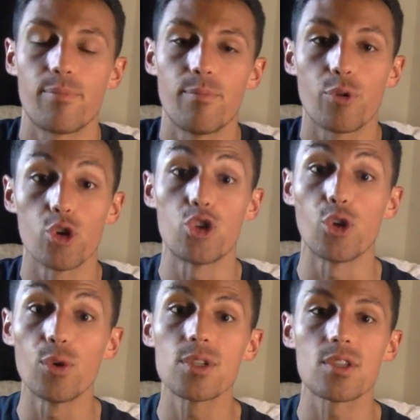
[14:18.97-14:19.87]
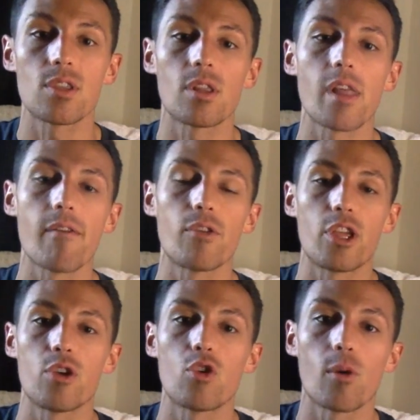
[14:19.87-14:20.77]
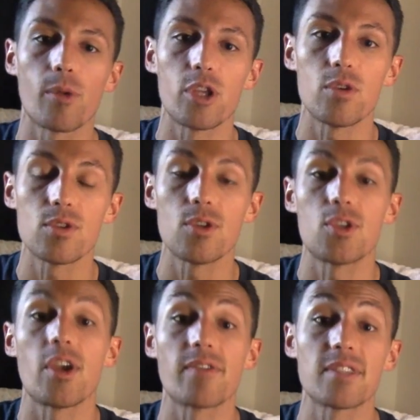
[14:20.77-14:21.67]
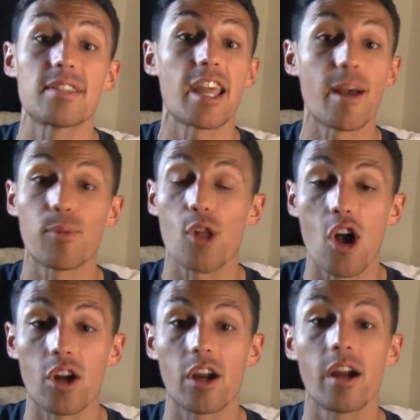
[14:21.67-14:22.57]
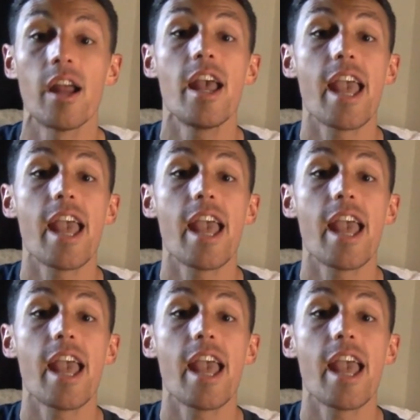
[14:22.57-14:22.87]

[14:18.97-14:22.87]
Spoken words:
produce to the level that you're normally used to, so you have to stay up longer.